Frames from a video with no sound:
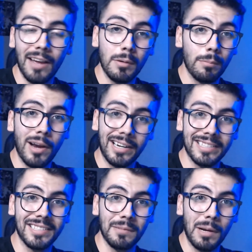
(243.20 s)
been
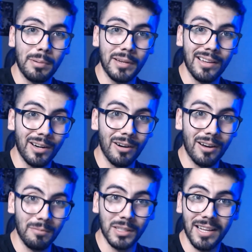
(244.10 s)
practicing my piano
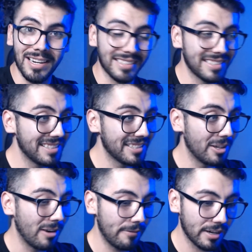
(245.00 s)
on melodics,
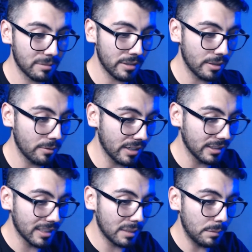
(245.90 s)
so I've actually been doing a
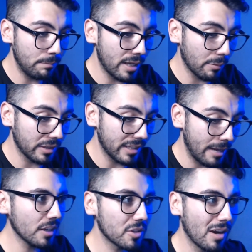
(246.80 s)
little bit better with
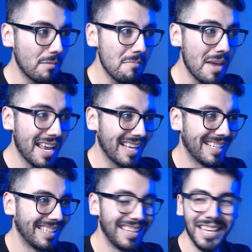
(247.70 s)
that. So I'm
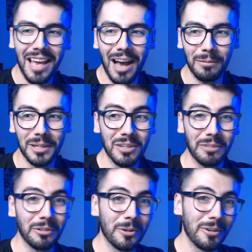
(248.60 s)
gonna try
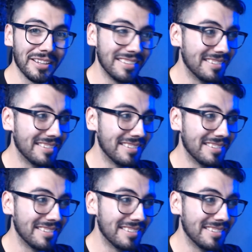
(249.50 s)
to record it.